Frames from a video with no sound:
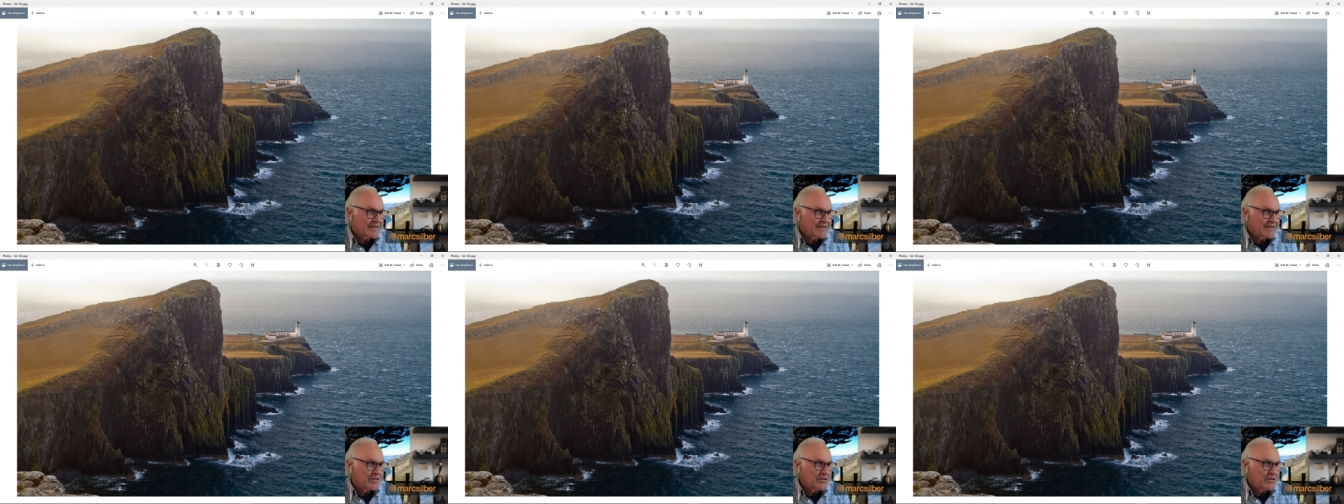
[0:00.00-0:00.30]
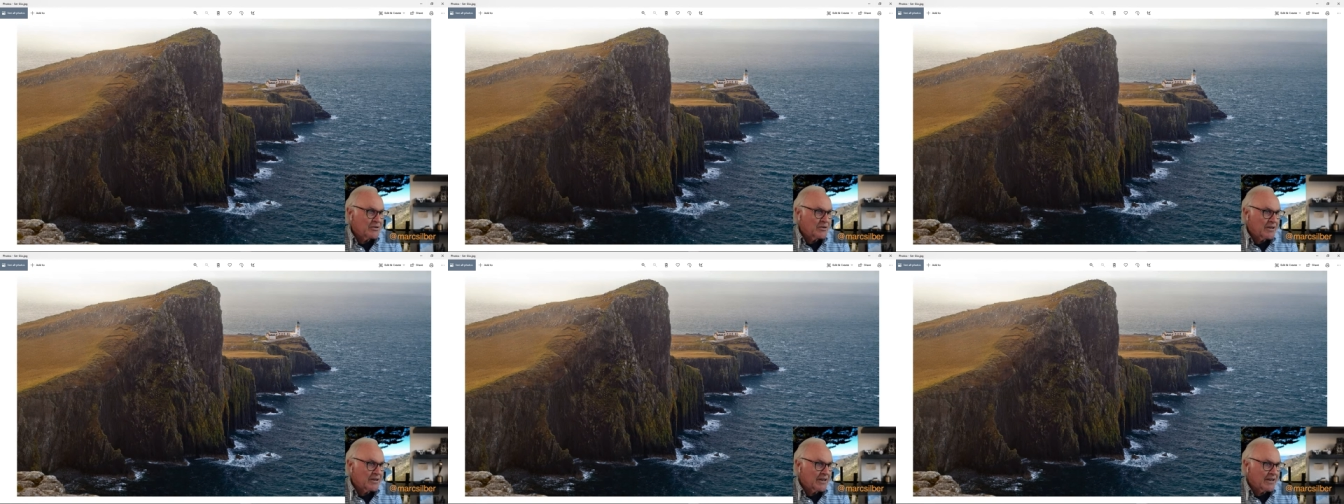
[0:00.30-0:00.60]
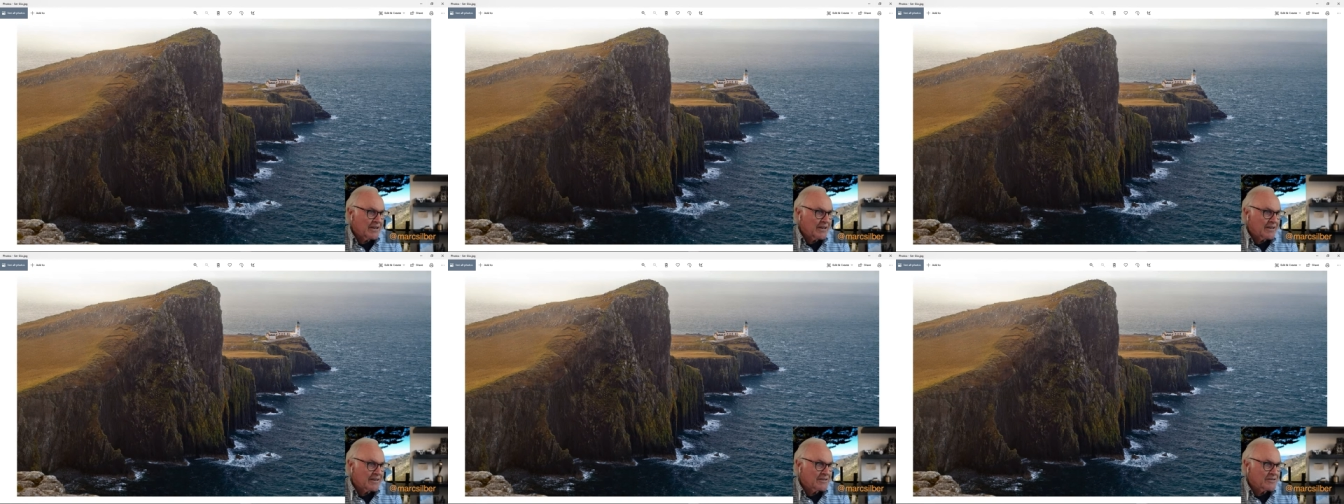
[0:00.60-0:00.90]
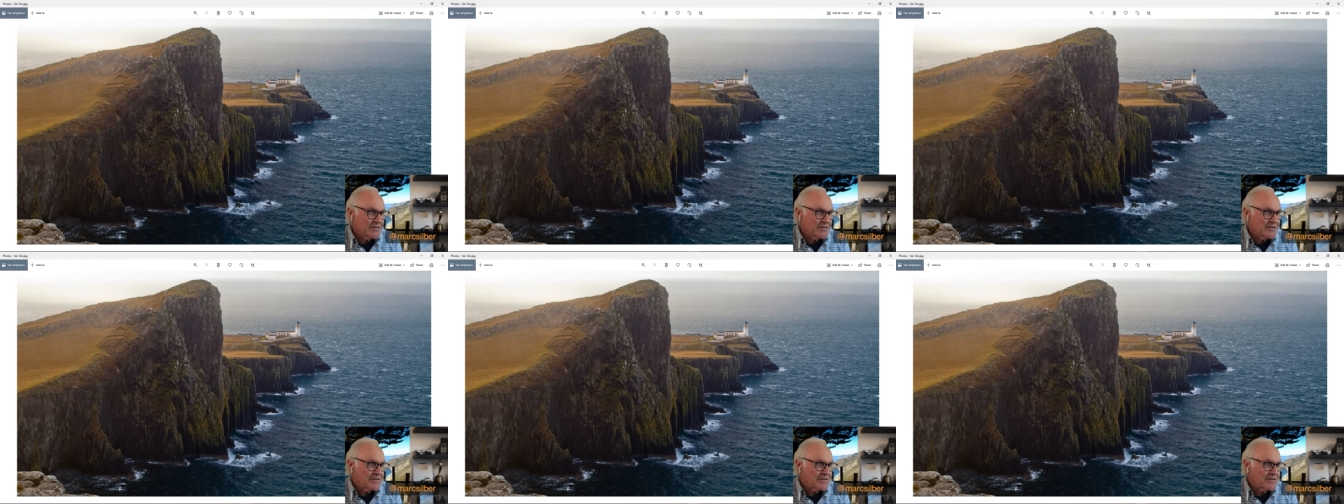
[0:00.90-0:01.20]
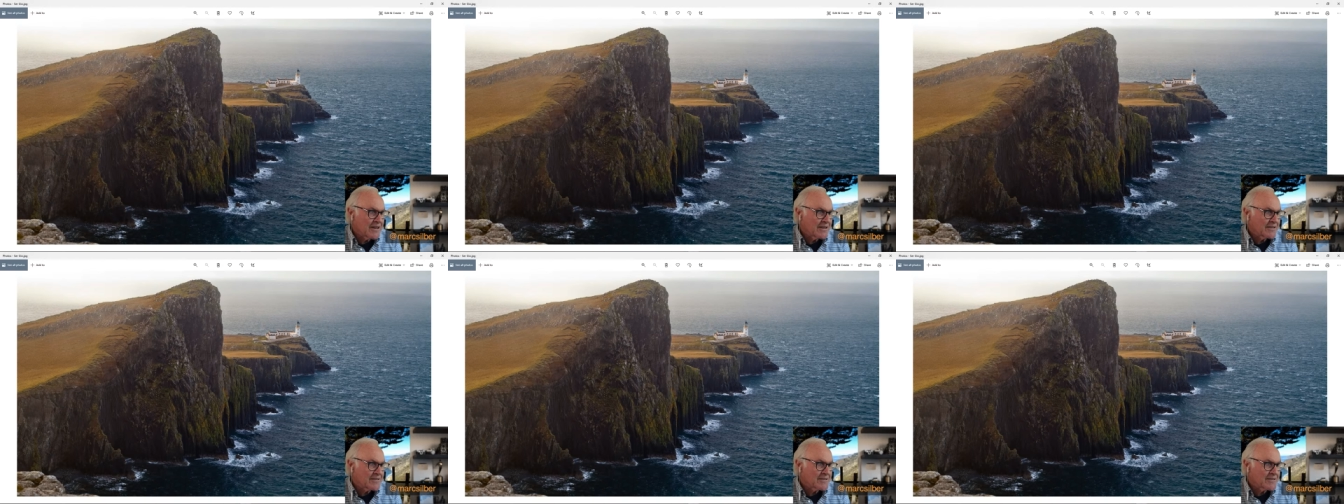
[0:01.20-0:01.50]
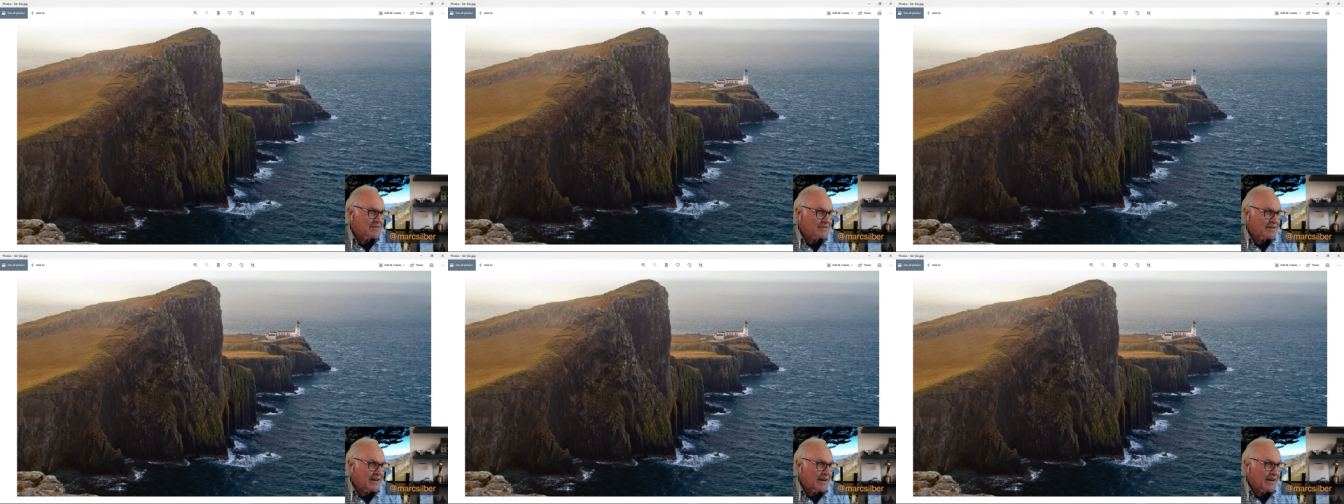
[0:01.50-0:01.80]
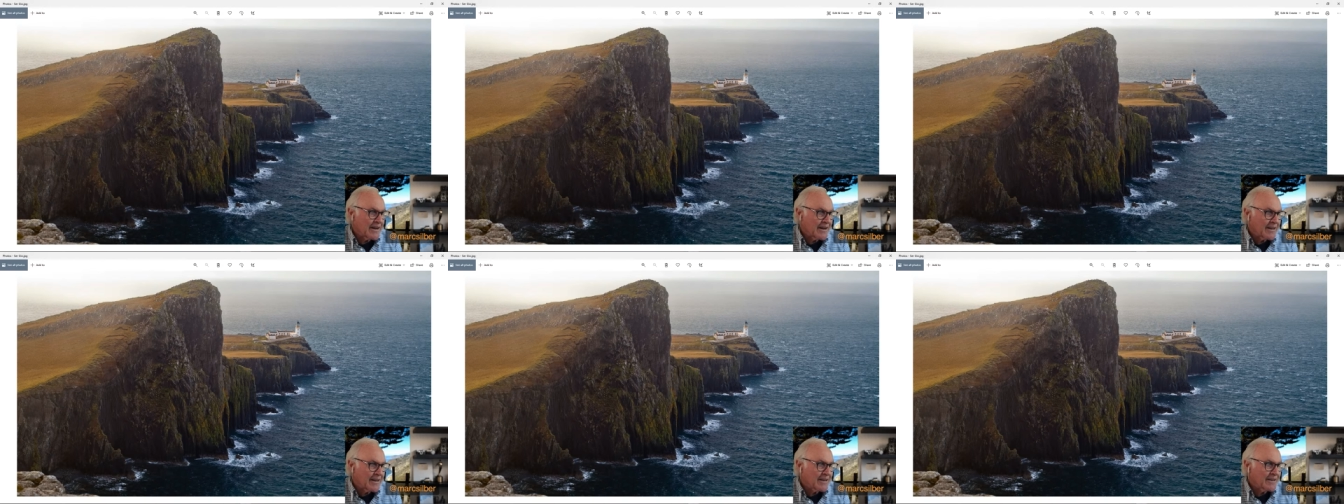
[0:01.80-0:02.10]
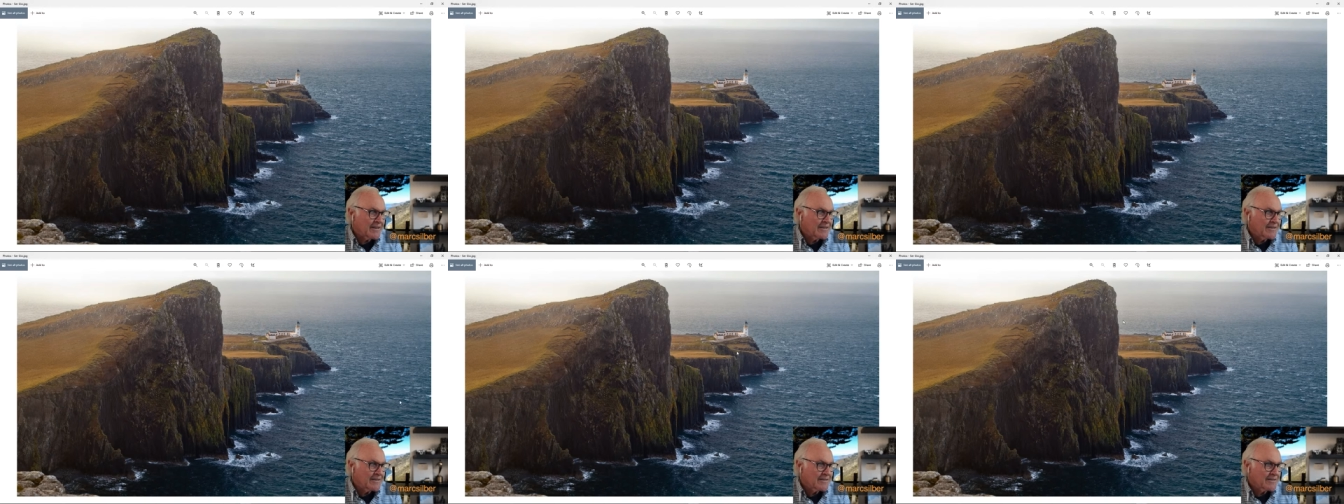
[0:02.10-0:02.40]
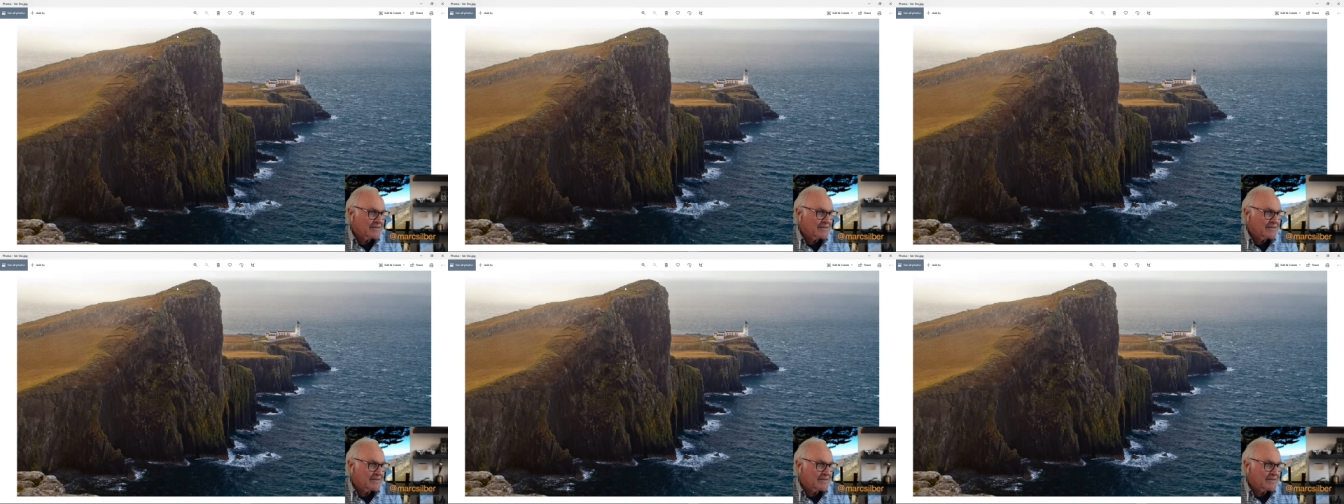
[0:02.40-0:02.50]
you can just take the sky.